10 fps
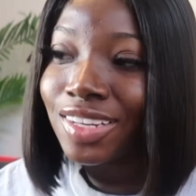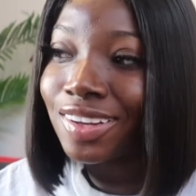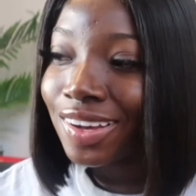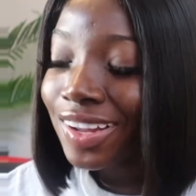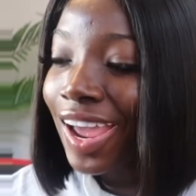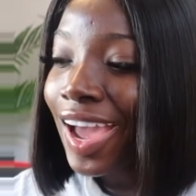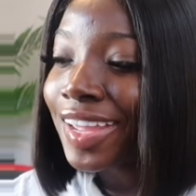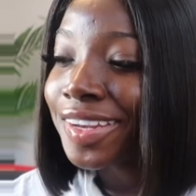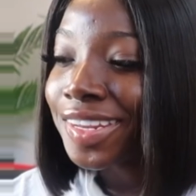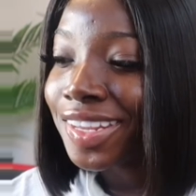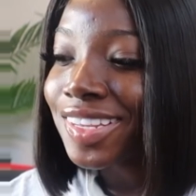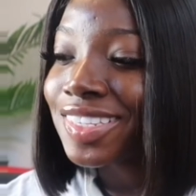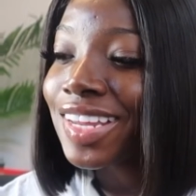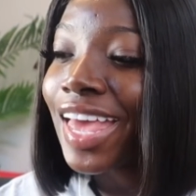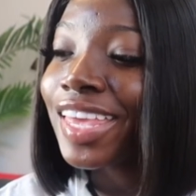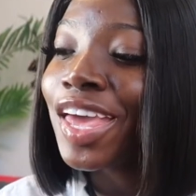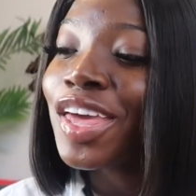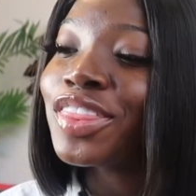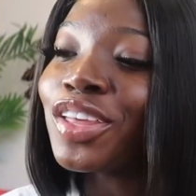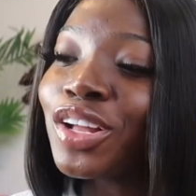good ideas. Like,
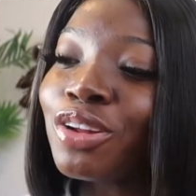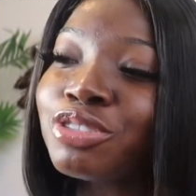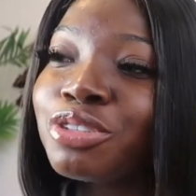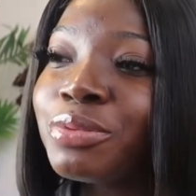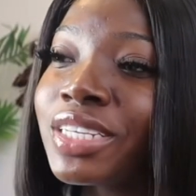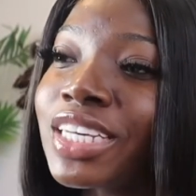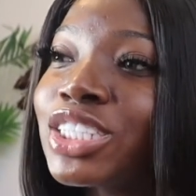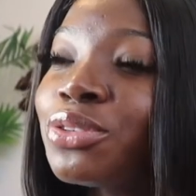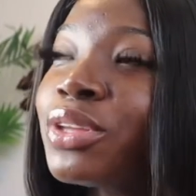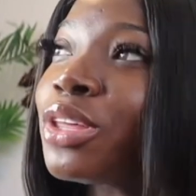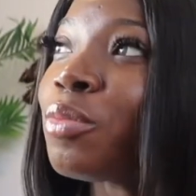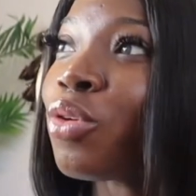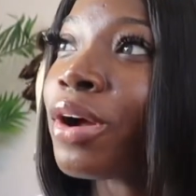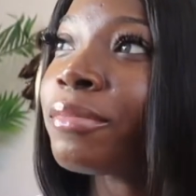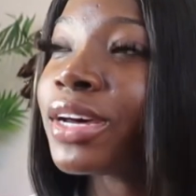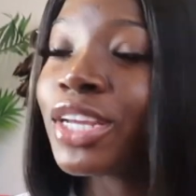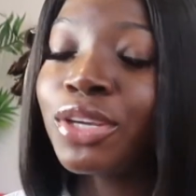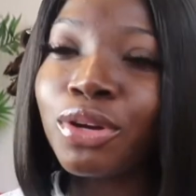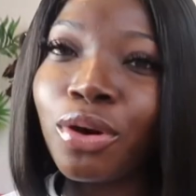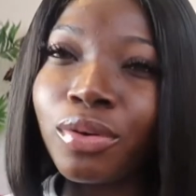the closer we get to it, the more I'm gonna,
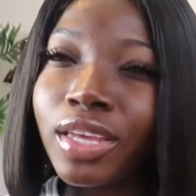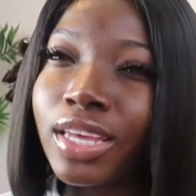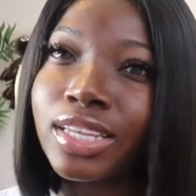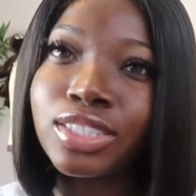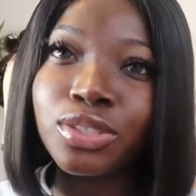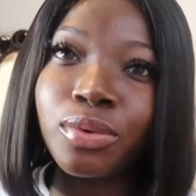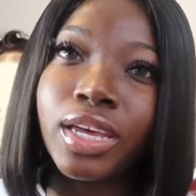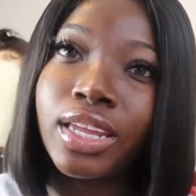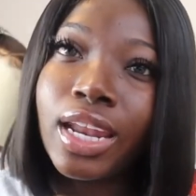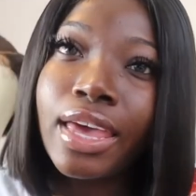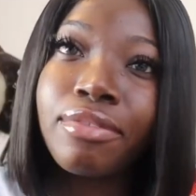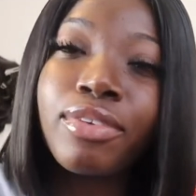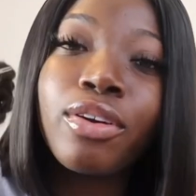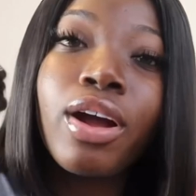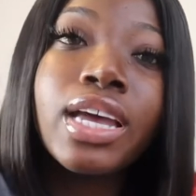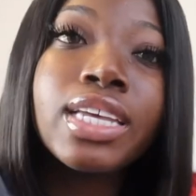you know, get into it and, like, figure out